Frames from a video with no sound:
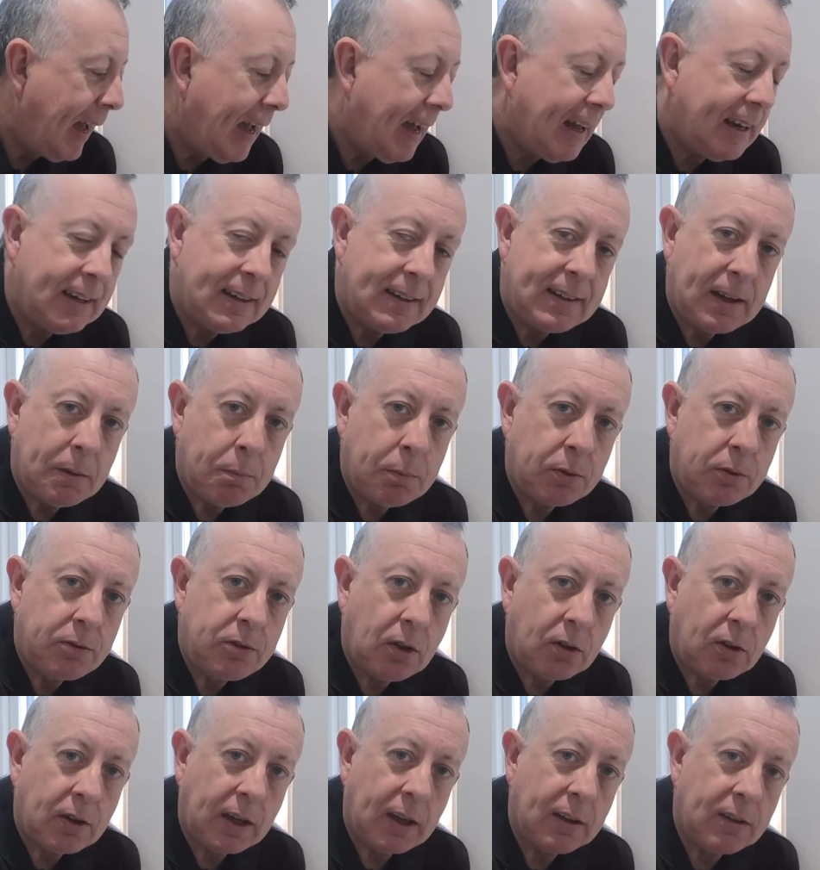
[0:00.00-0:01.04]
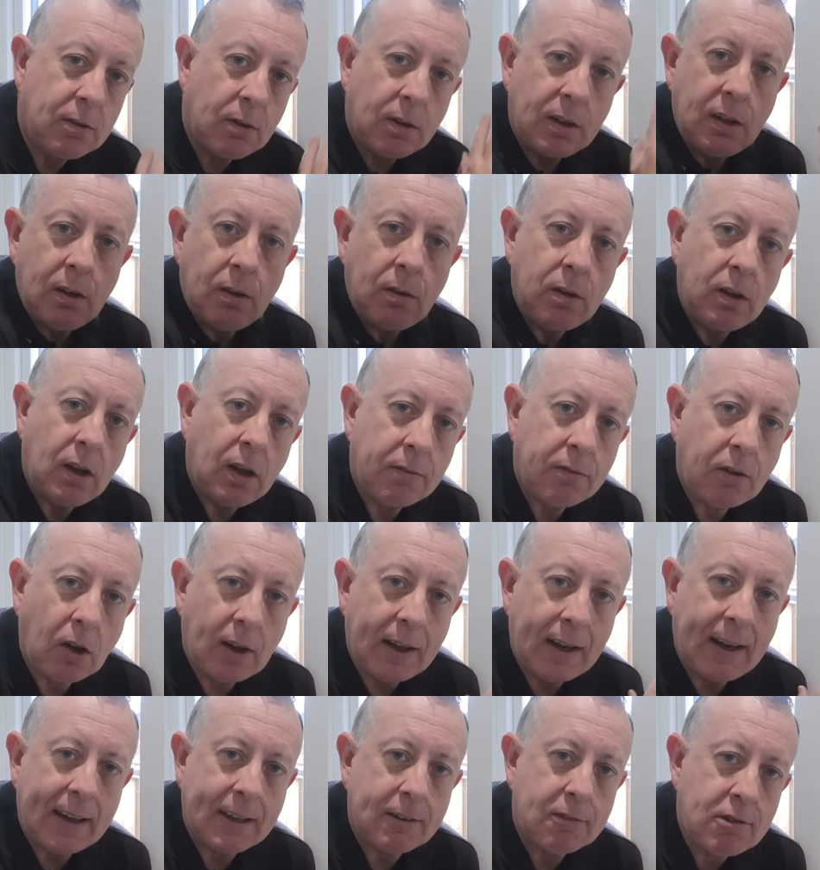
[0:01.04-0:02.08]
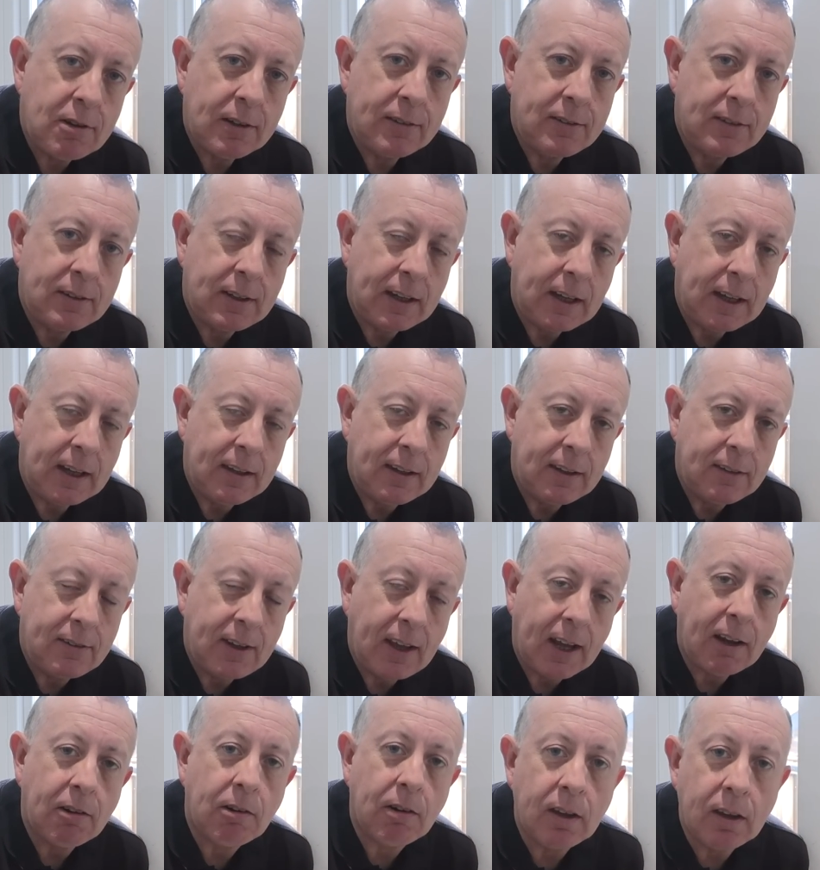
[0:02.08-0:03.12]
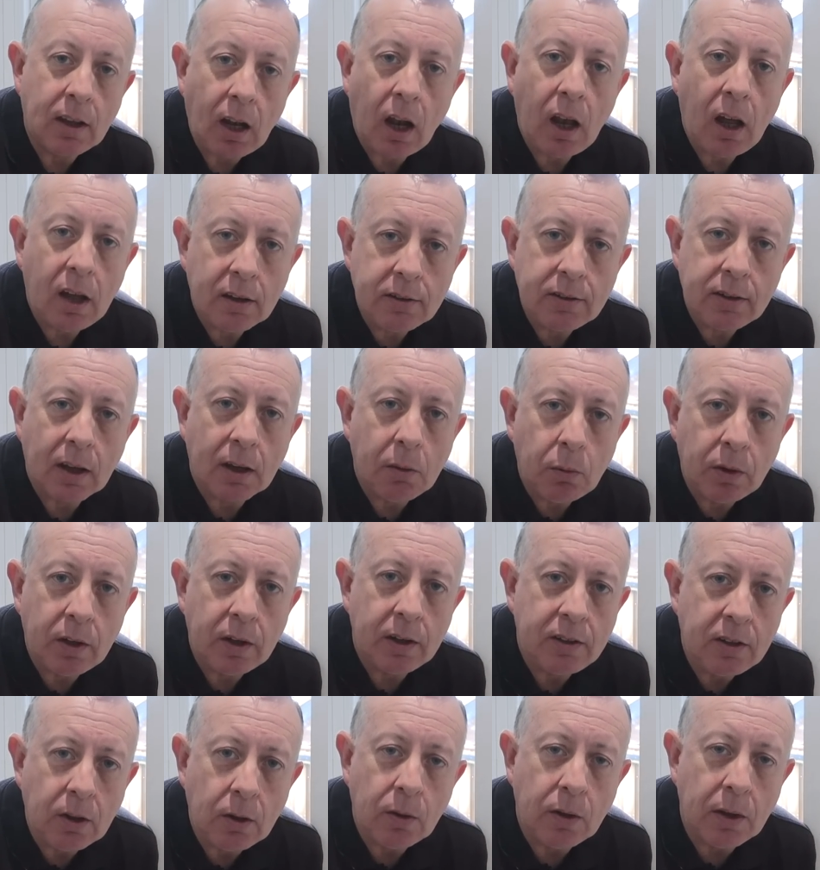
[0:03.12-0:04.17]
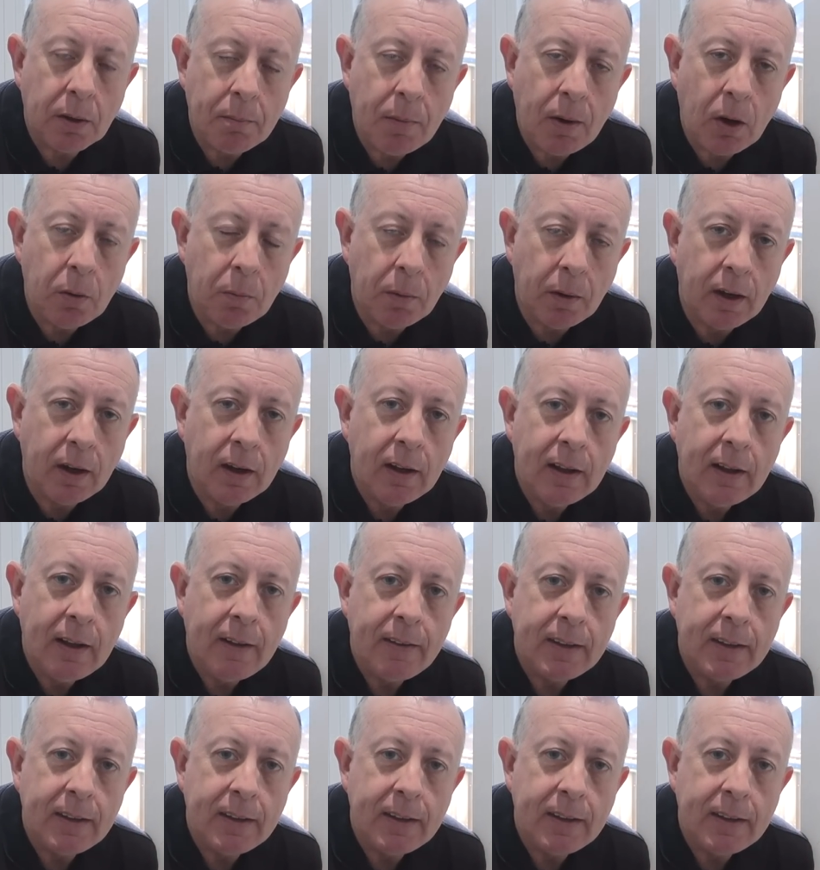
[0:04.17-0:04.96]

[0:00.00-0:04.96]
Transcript: and a double socket, so I know that I've got electricity in this area, and the last thing I want to do at the moment